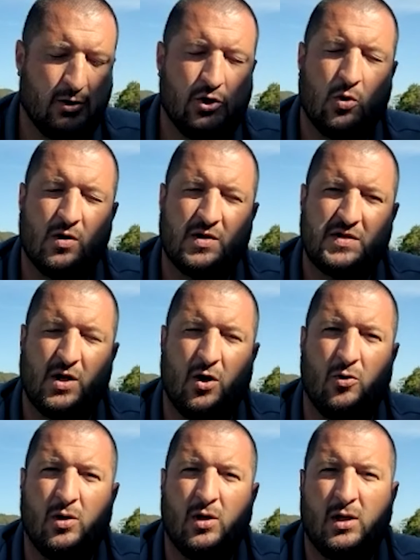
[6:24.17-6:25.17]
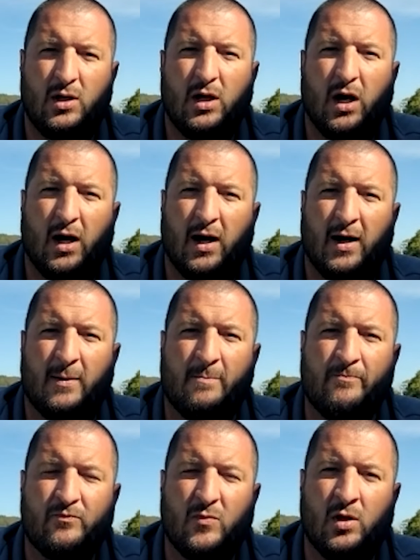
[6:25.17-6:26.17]
sure. So,
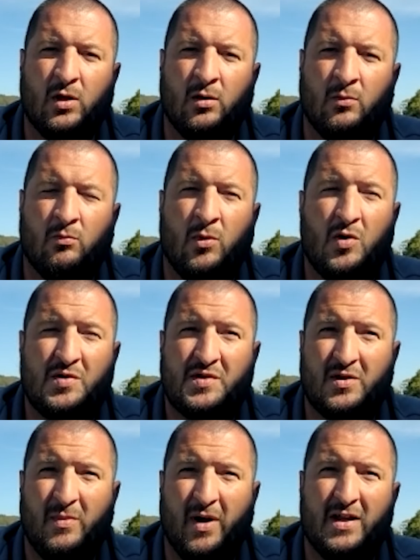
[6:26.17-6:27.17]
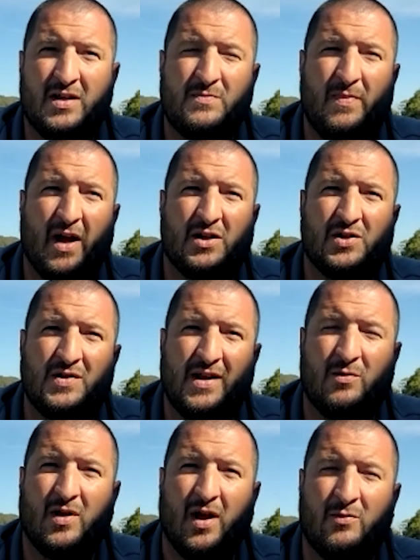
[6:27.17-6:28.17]
most of my inspections,
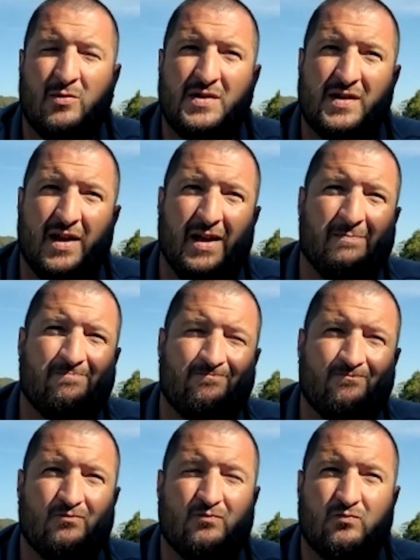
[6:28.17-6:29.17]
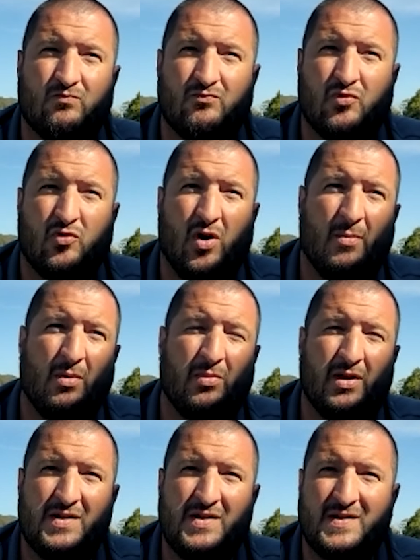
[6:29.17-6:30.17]
I would say
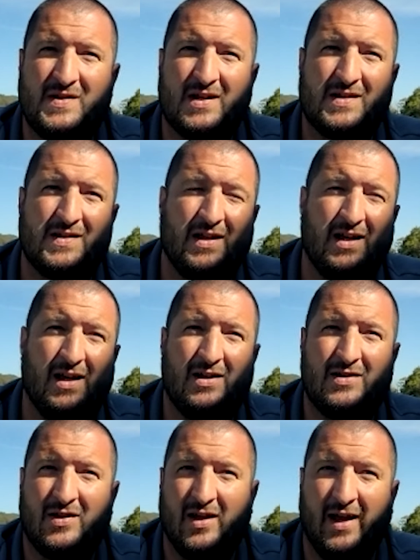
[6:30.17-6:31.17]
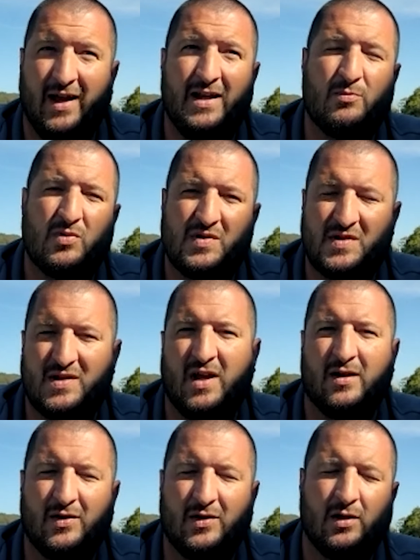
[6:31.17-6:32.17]
probably 60 to
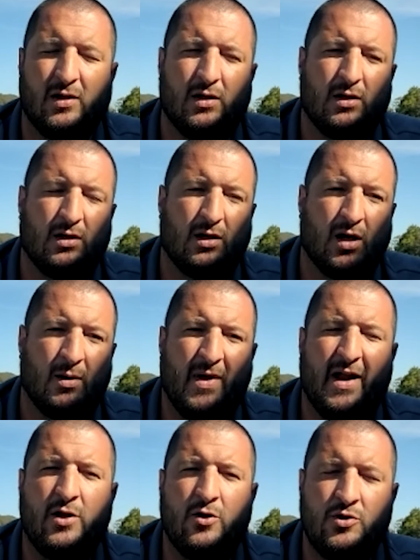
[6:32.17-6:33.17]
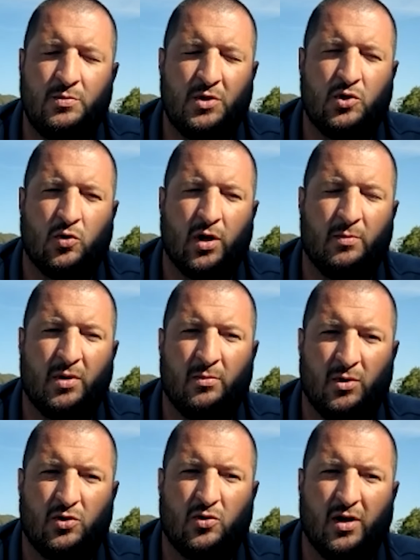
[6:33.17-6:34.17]
80%. Not a huge majority, but a
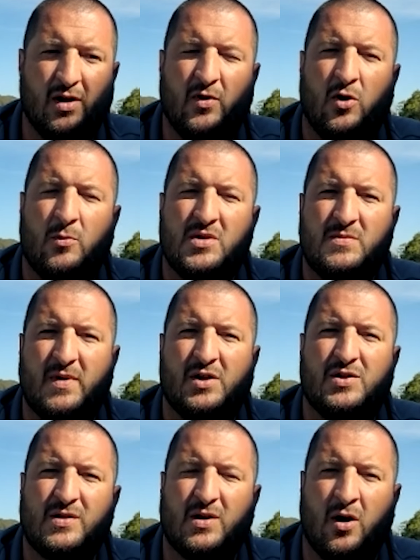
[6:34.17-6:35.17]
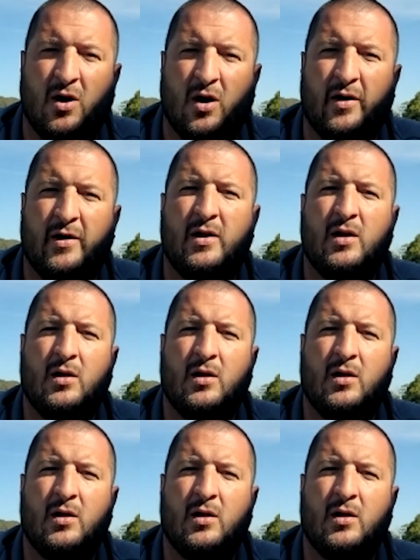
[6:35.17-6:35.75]
majority of the home inspections are